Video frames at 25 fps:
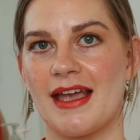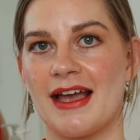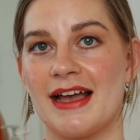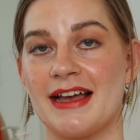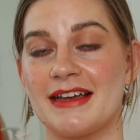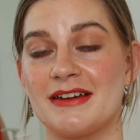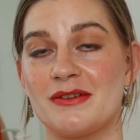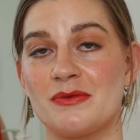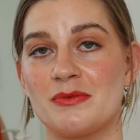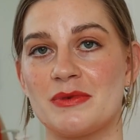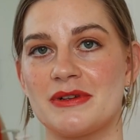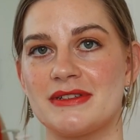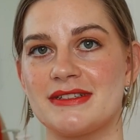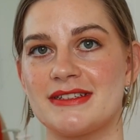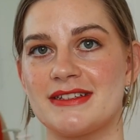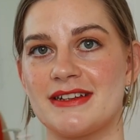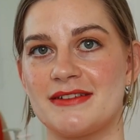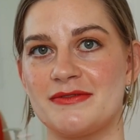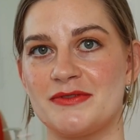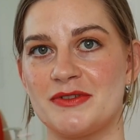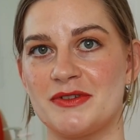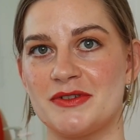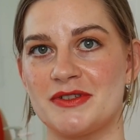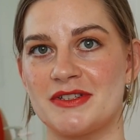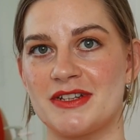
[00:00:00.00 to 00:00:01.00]
And once
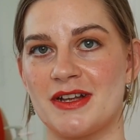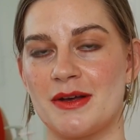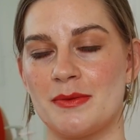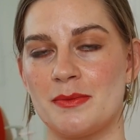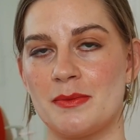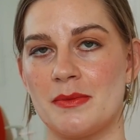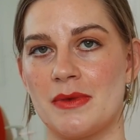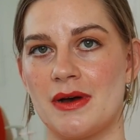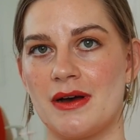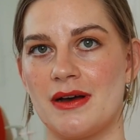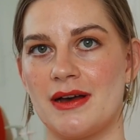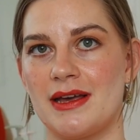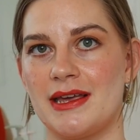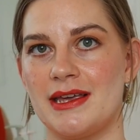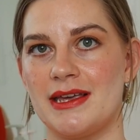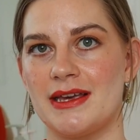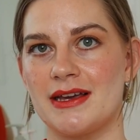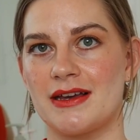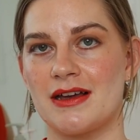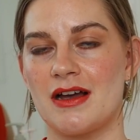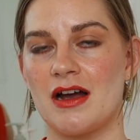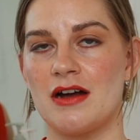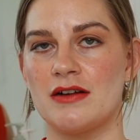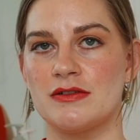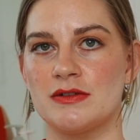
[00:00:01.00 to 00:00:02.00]
I've used up my
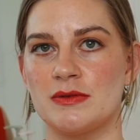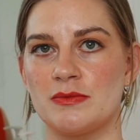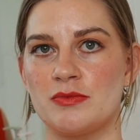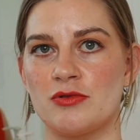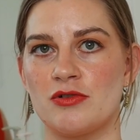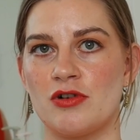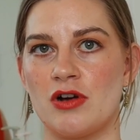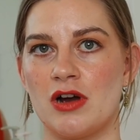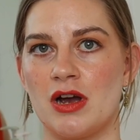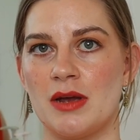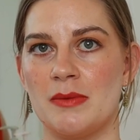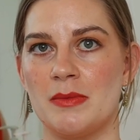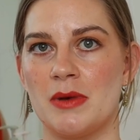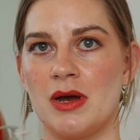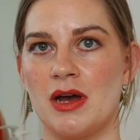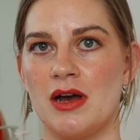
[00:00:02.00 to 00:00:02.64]
current primer,